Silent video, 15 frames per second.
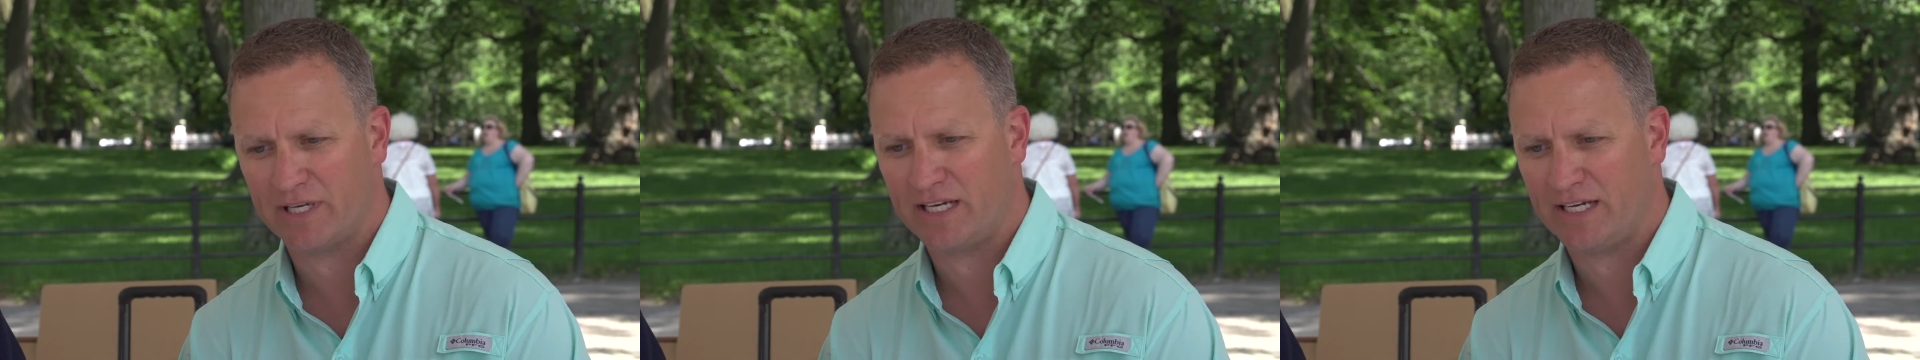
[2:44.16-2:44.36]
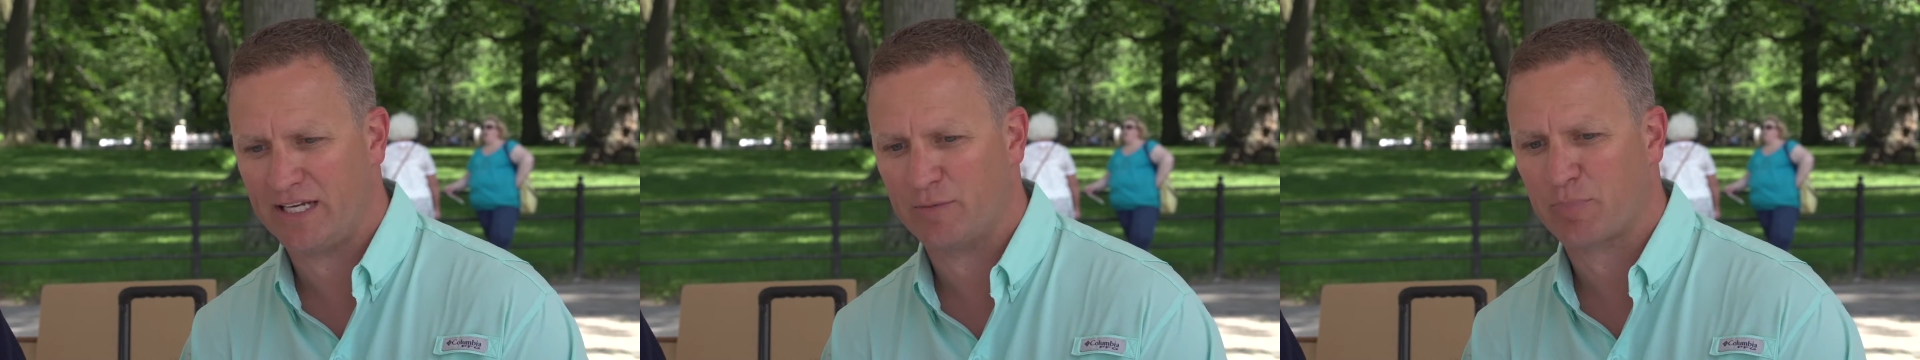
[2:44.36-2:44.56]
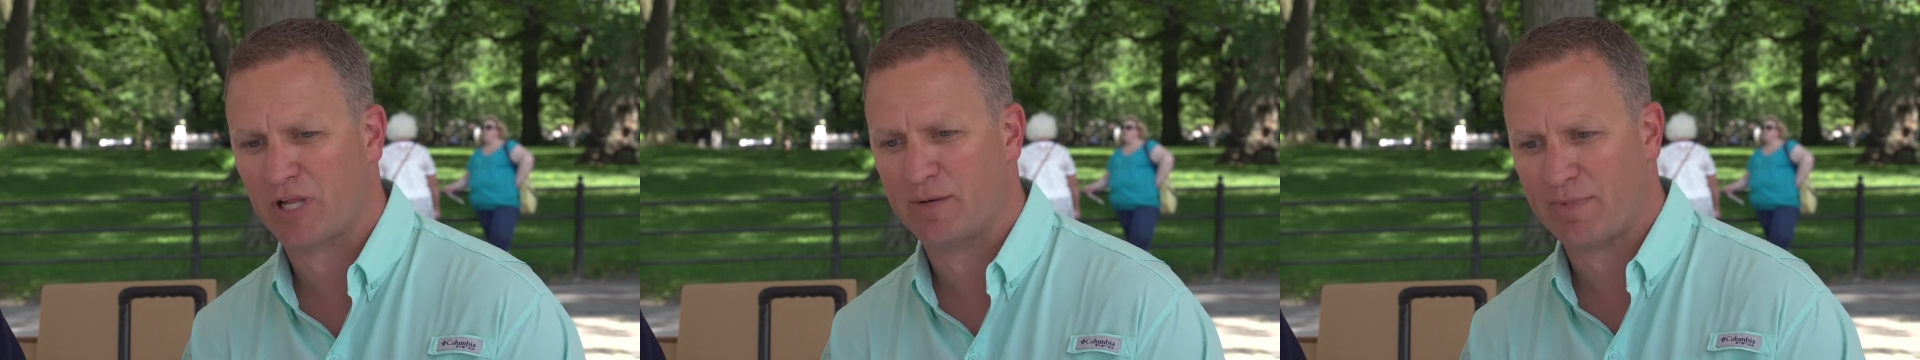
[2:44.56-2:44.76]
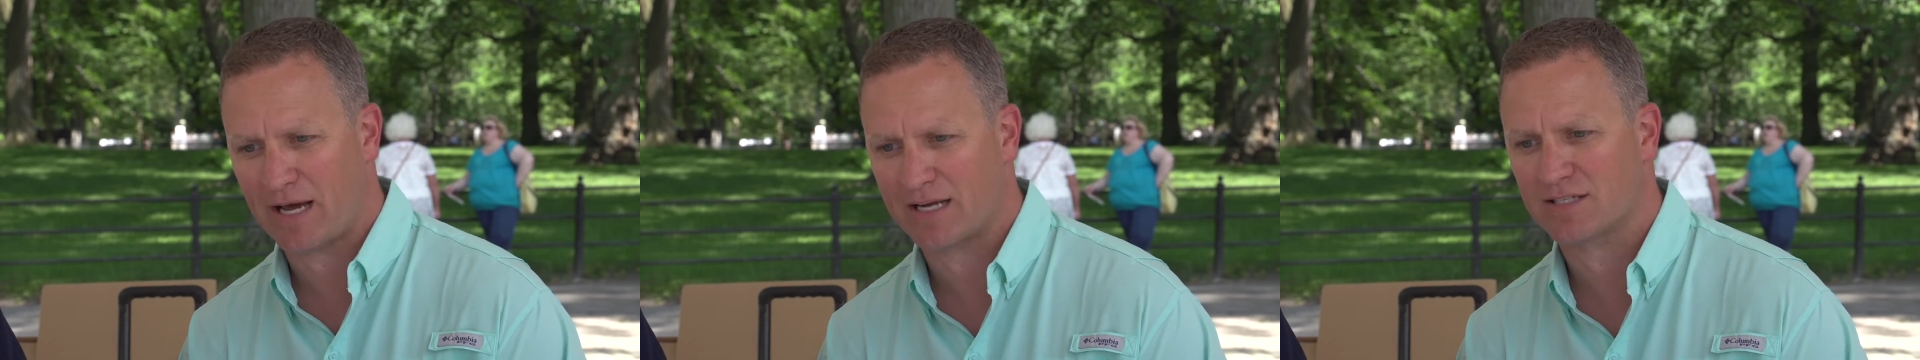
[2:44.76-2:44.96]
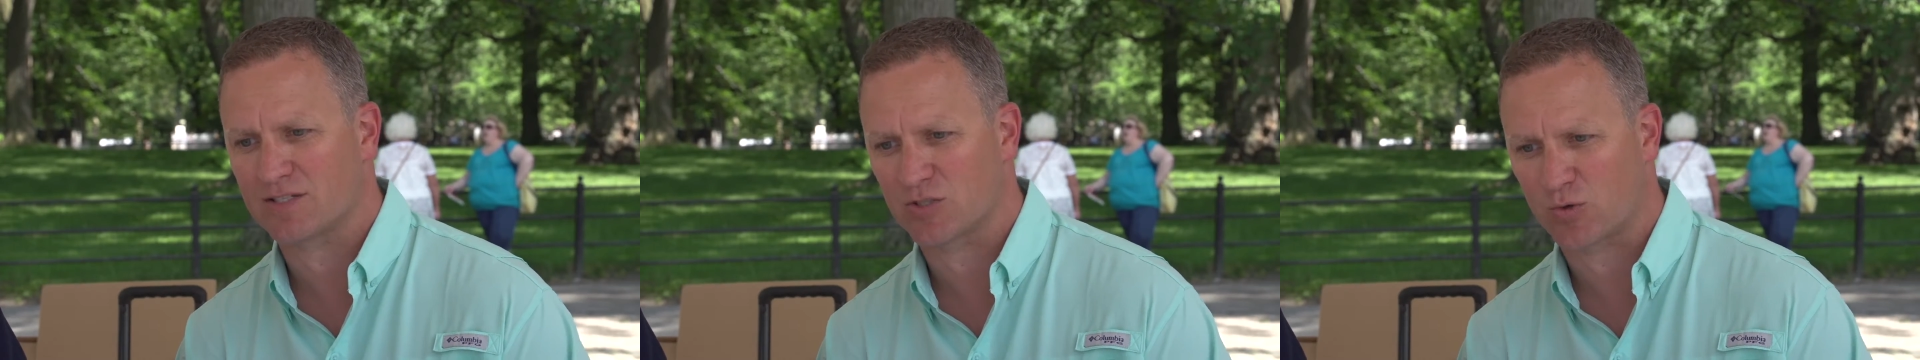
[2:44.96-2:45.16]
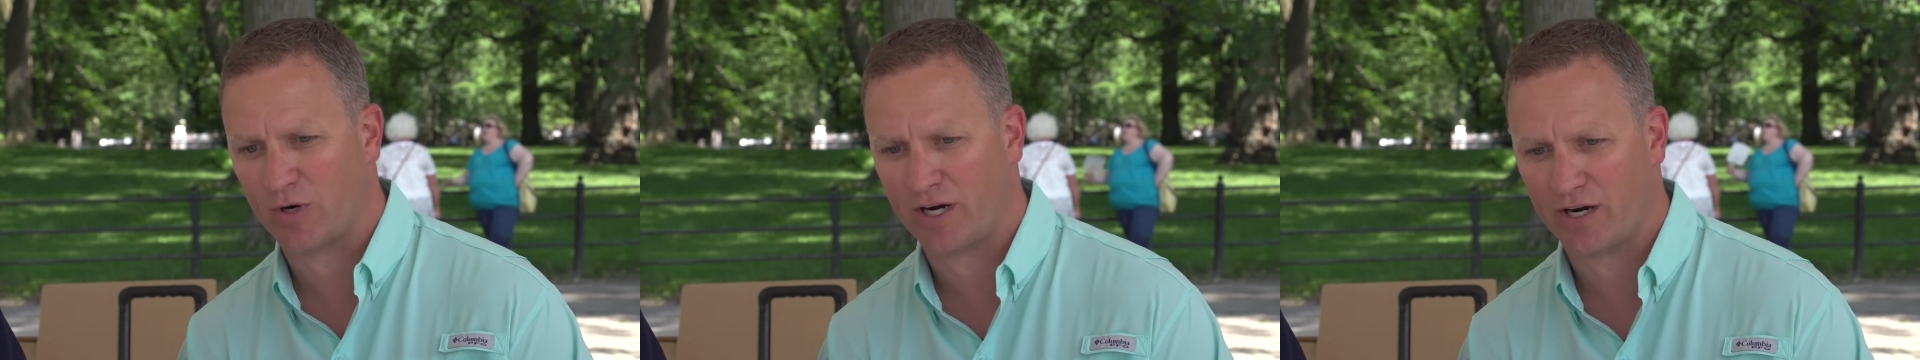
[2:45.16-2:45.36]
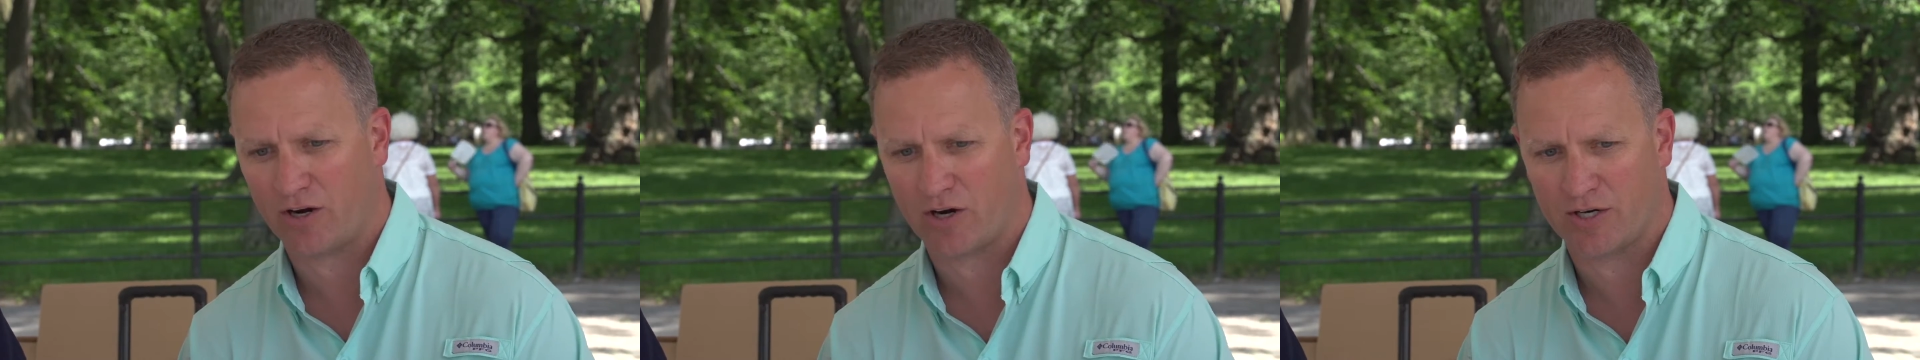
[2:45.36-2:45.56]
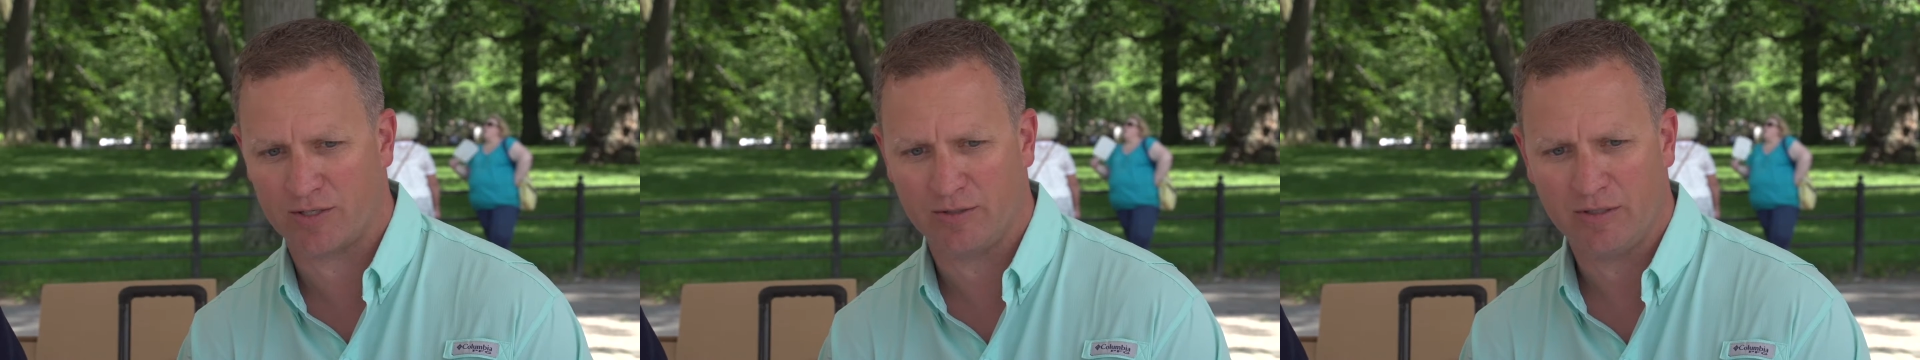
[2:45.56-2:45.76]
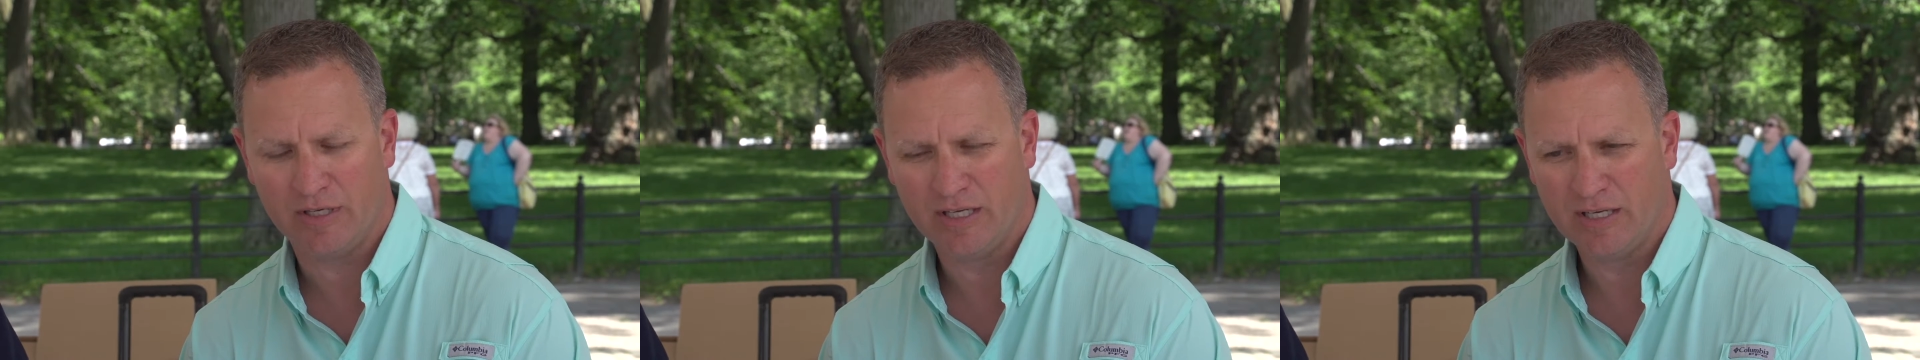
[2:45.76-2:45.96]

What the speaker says: but he did play Madison Square Garden.